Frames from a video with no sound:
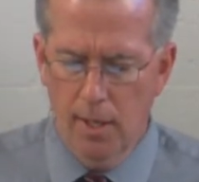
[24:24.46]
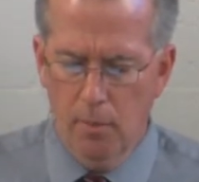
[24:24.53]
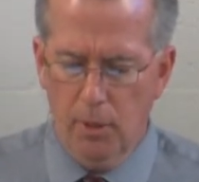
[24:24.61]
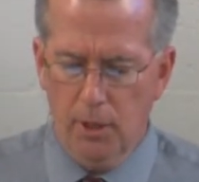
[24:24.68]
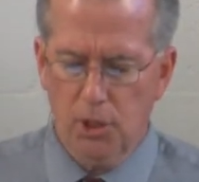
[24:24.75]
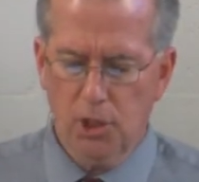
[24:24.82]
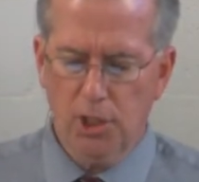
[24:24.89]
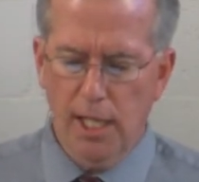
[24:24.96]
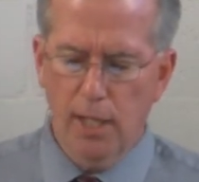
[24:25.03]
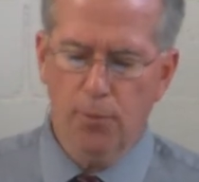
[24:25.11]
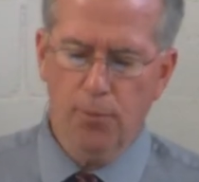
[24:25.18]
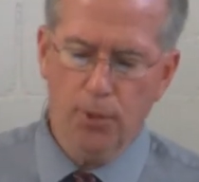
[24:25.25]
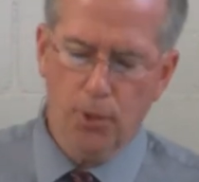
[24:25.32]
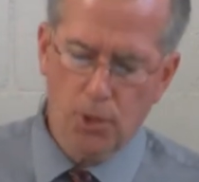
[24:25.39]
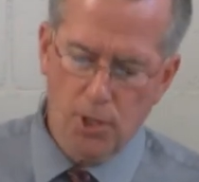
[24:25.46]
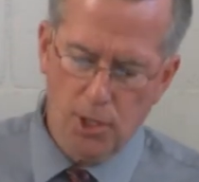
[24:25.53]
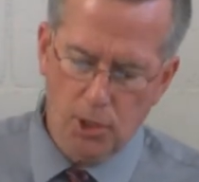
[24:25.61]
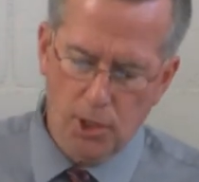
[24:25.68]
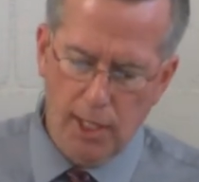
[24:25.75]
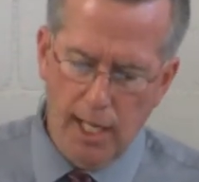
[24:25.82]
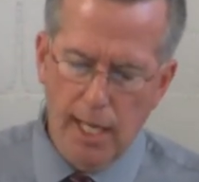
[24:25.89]
But seek first
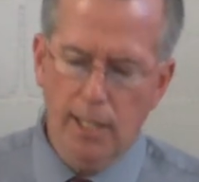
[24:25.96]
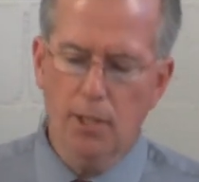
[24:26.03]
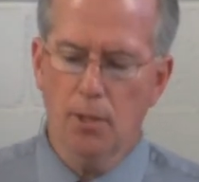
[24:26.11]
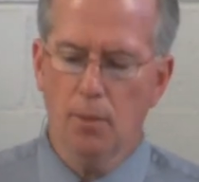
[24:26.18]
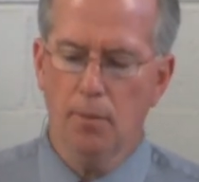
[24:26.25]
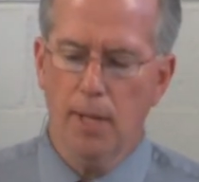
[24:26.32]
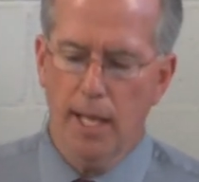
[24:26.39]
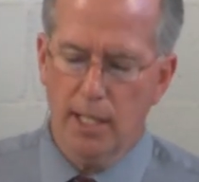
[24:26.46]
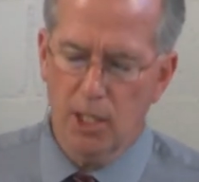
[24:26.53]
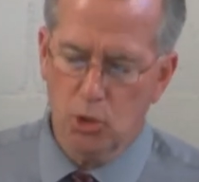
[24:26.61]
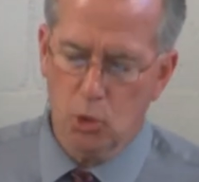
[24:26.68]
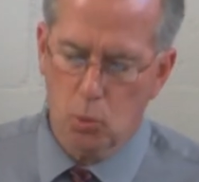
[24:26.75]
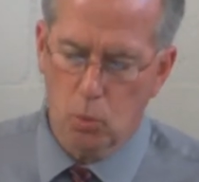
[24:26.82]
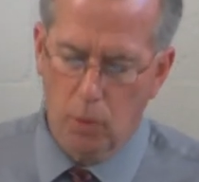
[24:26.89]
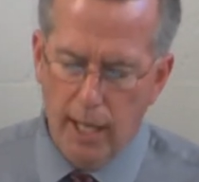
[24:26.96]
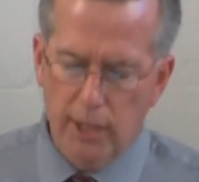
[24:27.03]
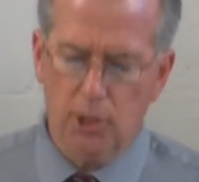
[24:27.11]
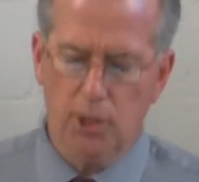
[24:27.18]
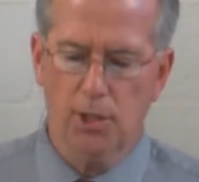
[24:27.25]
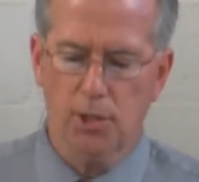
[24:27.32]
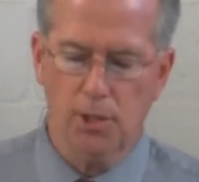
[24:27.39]
his kingdom and his
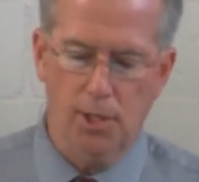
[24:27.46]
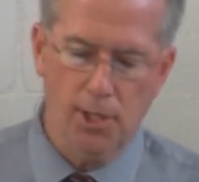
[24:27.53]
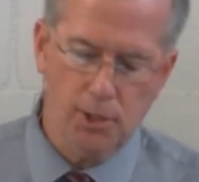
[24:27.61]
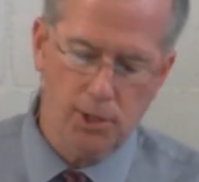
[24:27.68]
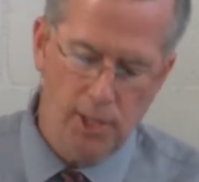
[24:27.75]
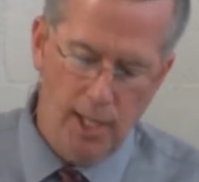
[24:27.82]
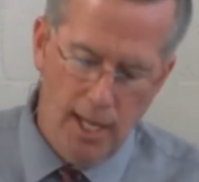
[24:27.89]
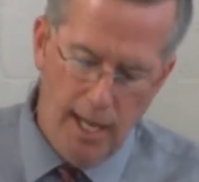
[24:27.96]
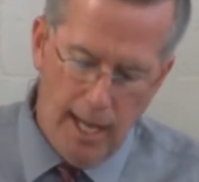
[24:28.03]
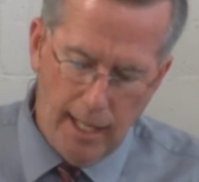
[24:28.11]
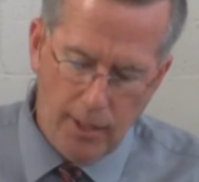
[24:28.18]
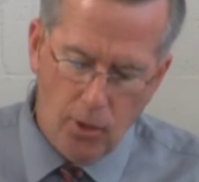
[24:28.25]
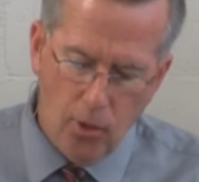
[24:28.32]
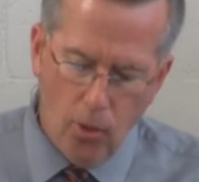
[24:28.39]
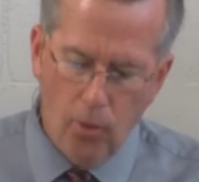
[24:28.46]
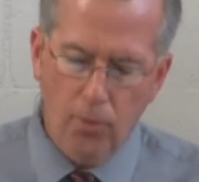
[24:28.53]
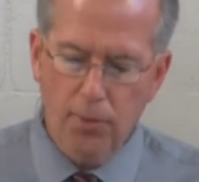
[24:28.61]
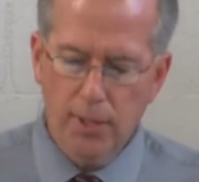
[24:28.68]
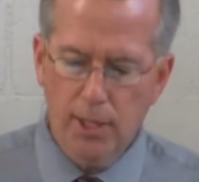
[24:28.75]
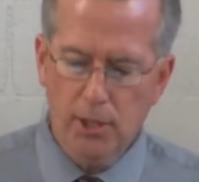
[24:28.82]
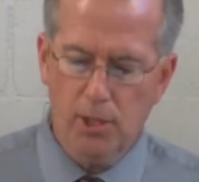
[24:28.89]
righteousness, and all
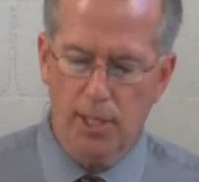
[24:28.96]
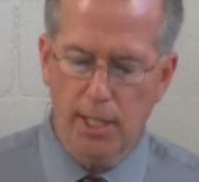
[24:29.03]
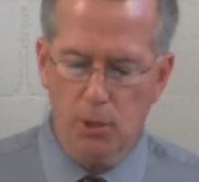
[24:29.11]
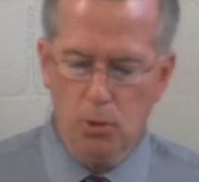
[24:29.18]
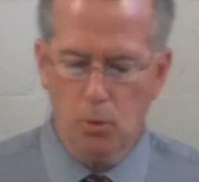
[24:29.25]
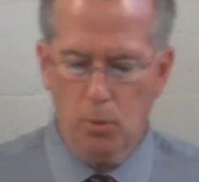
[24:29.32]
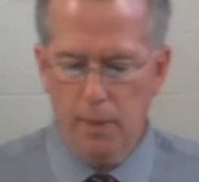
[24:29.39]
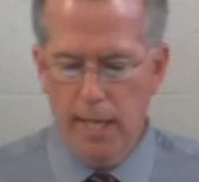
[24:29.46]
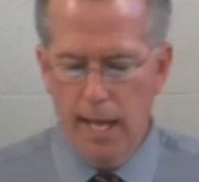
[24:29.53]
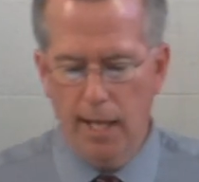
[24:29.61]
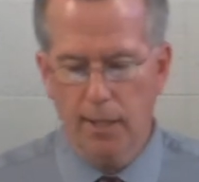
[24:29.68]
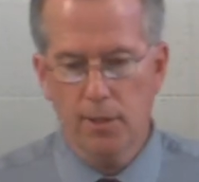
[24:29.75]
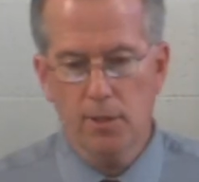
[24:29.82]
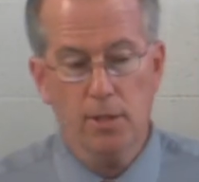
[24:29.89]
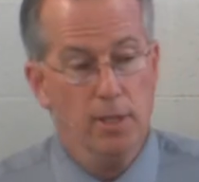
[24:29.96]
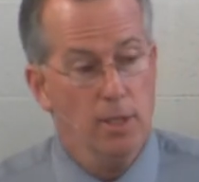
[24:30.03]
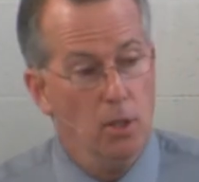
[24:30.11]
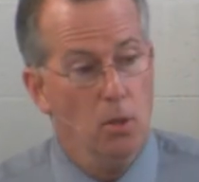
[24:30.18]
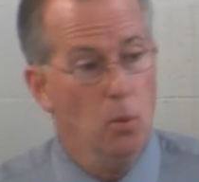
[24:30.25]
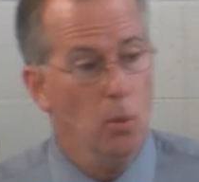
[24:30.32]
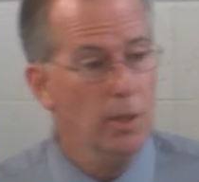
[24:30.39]
these things will be added to
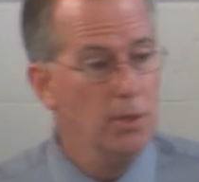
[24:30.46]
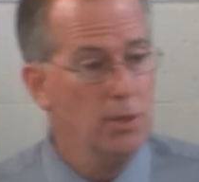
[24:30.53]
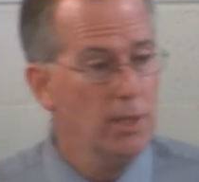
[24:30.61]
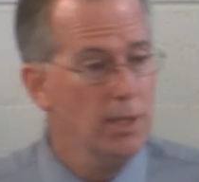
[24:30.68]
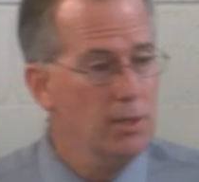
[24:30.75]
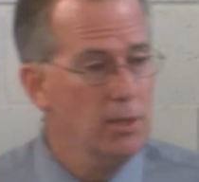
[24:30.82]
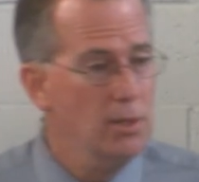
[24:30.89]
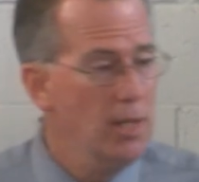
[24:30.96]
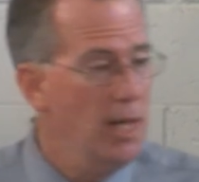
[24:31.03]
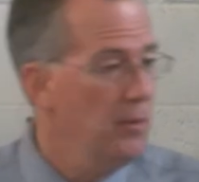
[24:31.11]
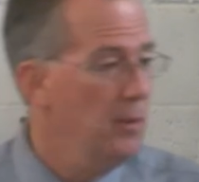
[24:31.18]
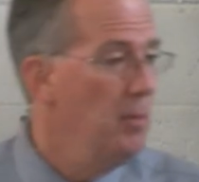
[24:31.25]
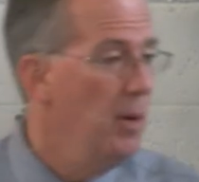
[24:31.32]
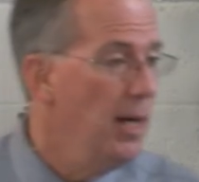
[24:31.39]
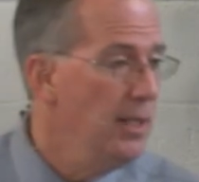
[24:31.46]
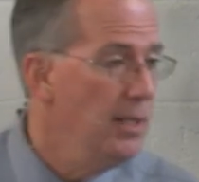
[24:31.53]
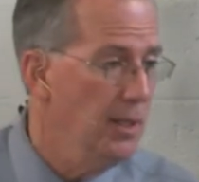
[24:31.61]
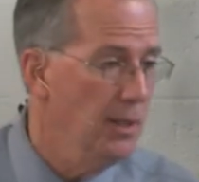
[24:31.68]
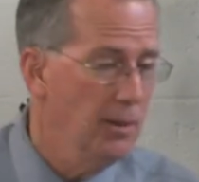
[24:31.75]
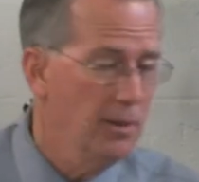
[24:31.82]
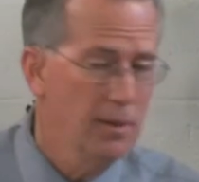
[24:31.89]
you." What does Jesus have in mind
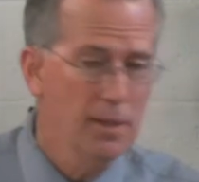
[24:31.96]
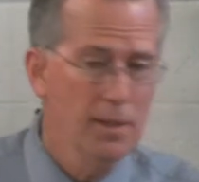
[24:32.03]
here